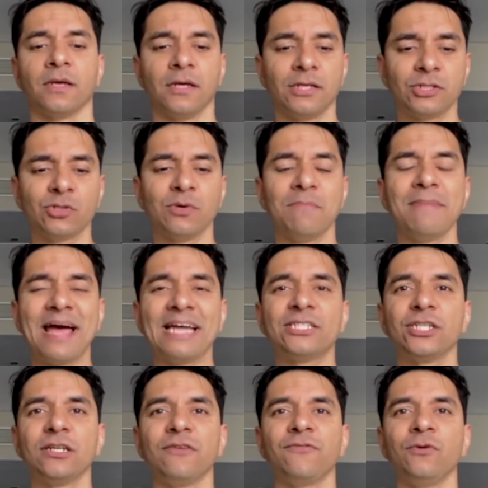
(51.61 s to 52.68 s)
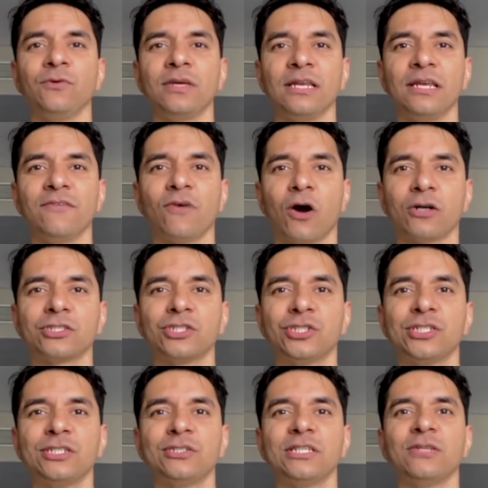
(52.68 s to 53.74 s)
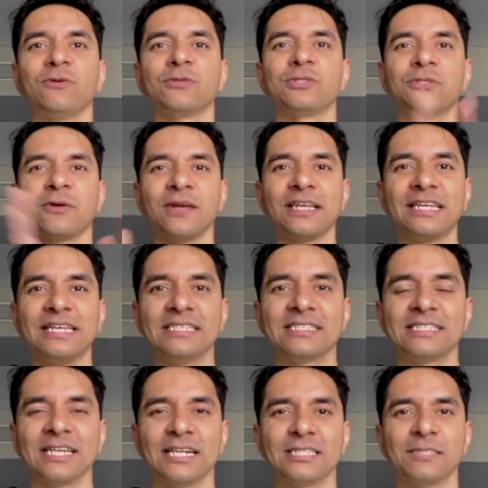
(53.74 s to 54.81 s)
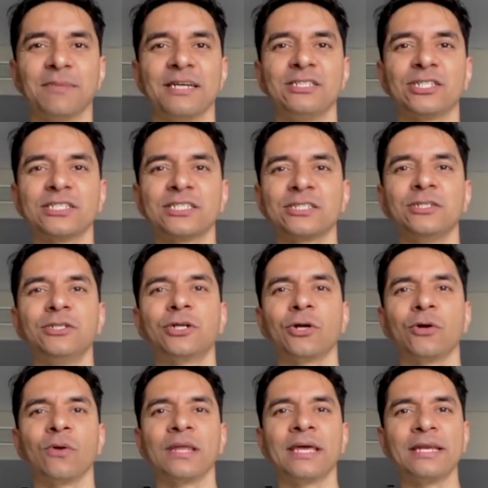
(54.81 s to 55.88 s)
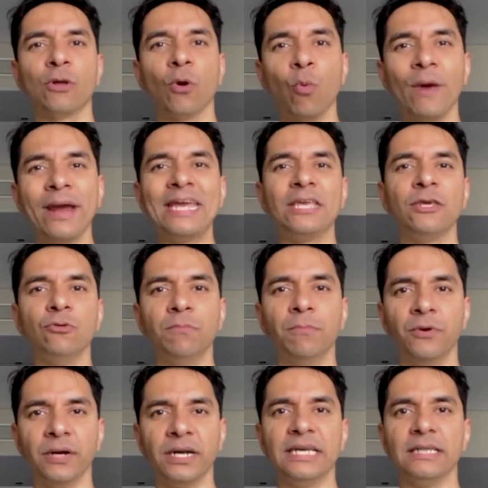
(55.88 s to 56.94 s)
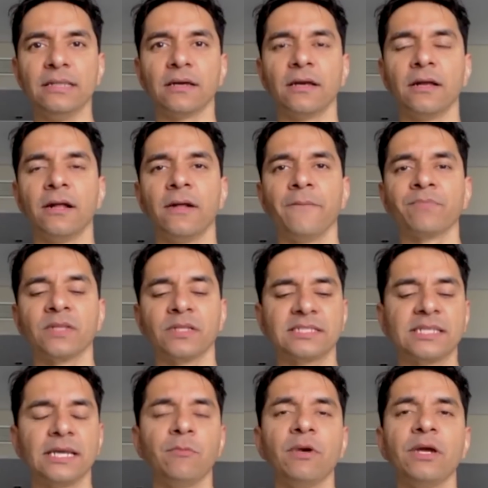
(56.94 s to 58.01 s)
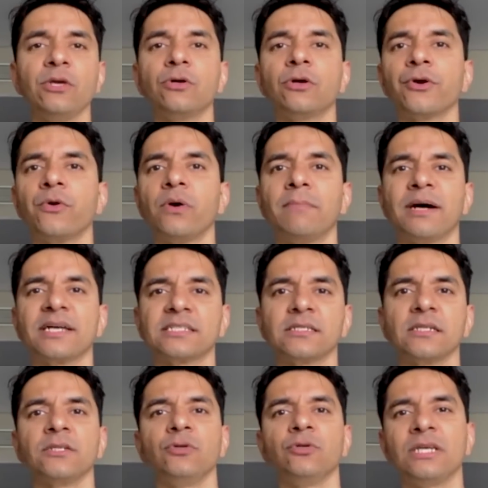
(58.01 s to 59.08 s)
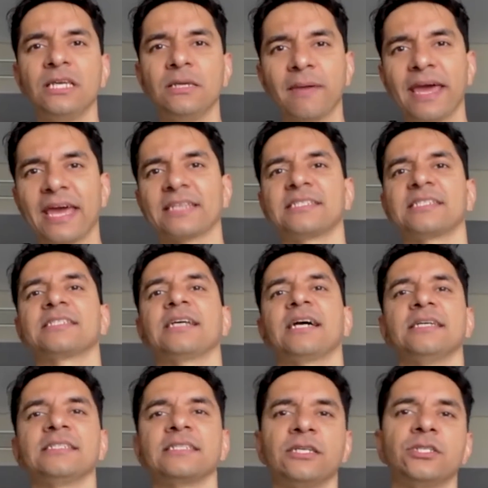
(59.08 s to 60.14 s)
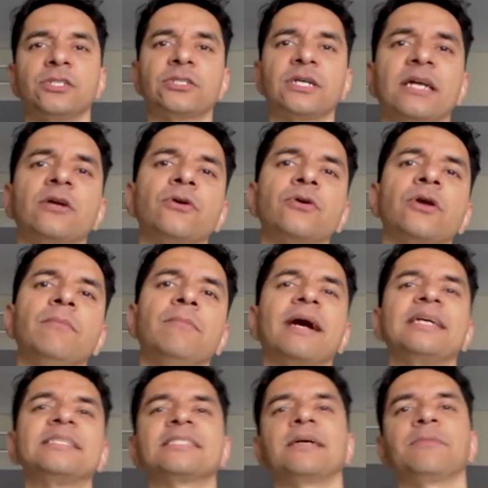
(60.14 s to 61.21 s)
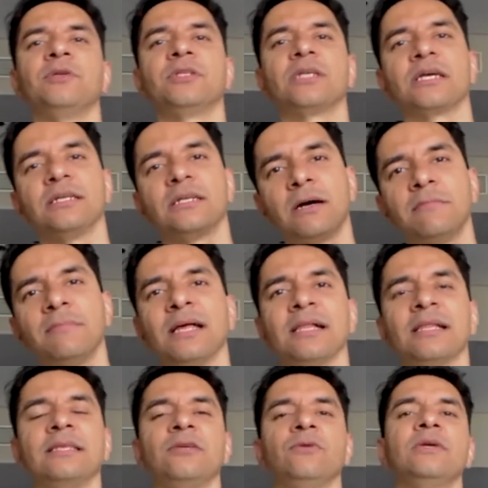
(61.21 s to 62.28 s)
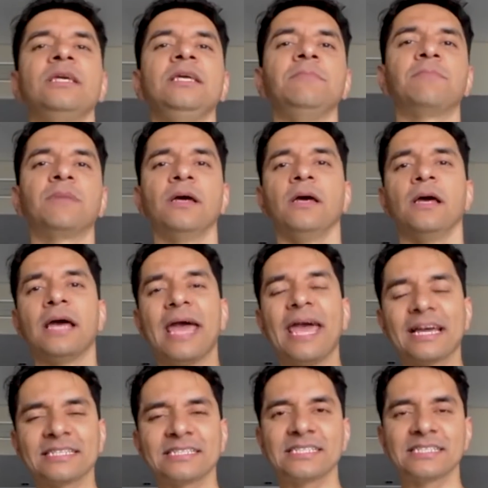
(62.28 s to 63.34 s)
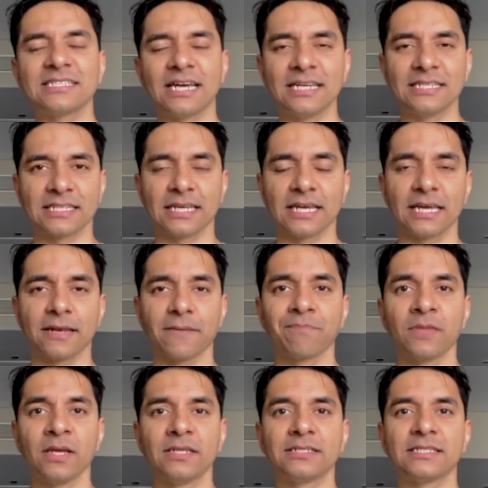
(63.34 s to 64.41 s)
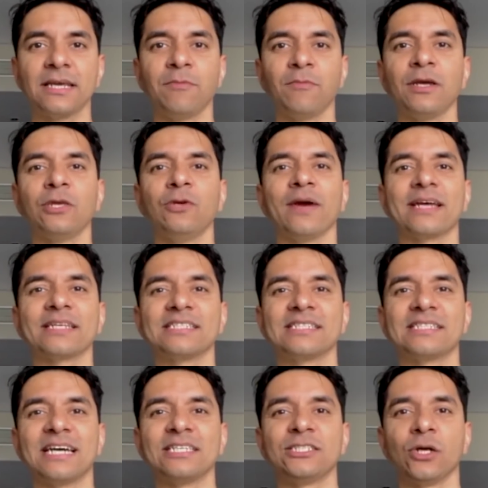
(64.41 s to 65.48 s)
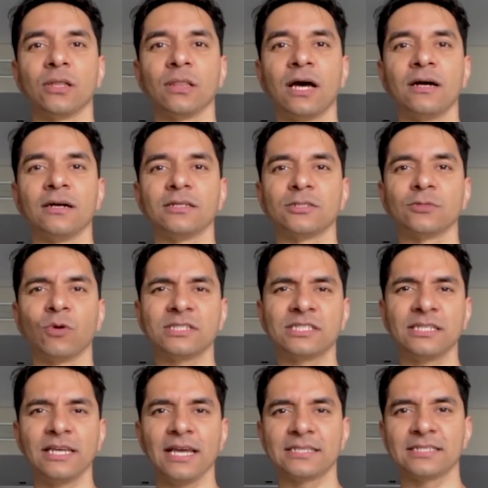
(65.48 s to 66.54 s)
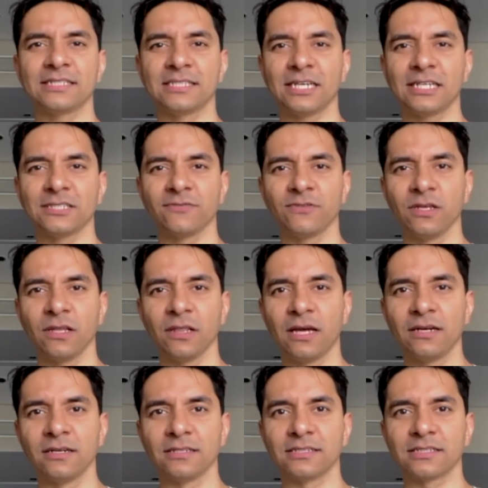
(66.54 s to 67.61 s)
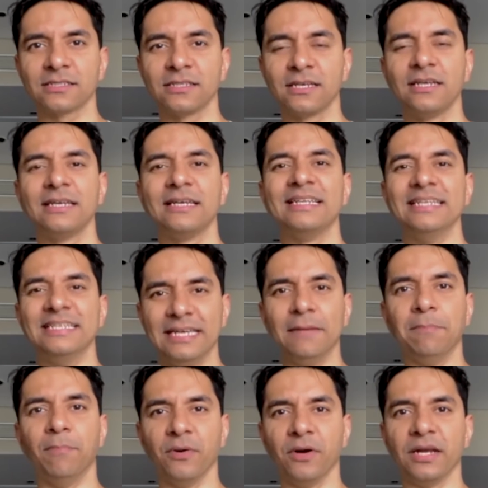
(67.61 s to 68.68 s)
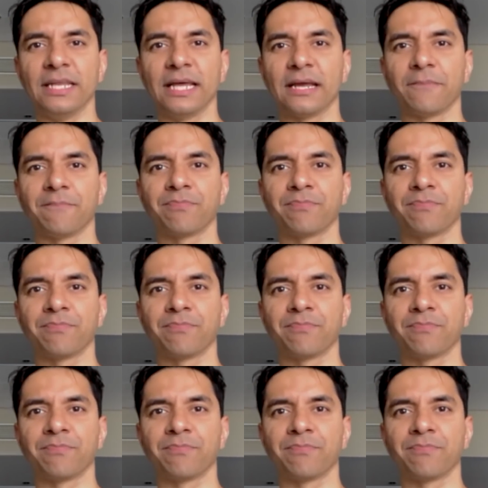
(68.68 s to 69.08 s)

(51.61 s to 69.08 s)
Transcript: So imagine if you can give oxygen to those trillion cells by just controlling the way you breathe. The same way you grow a muscle, you keep exercising it. You're to grow your bicep, you take a dumbbell and you keep exercising it. The same way you exercise your lungs. What's the exercise for your lungs? Deep breathing.